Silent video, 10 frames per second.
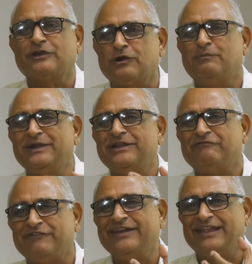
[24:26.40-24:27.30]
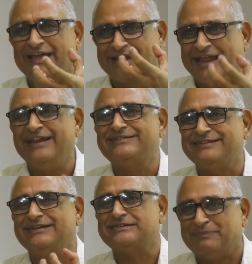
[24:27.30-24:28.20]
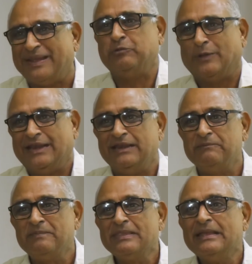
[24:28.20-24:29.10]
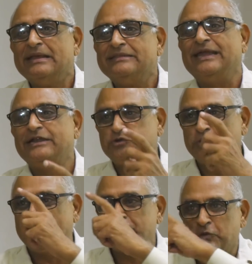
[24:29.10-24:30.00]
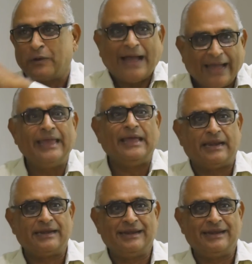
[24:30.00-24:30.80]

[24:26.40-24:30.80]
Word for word: of the Government of India writes in its manual that you have to hire